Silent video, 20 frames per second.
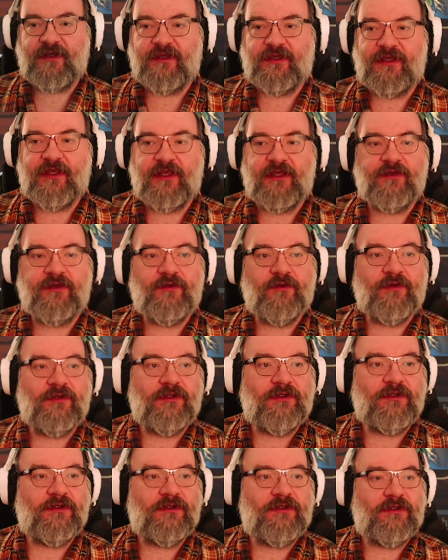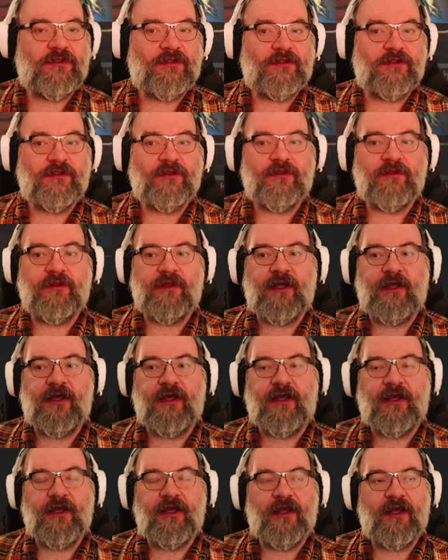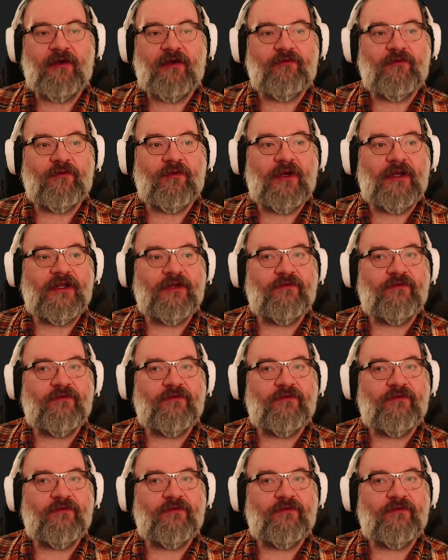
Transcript: can't do it until I have rank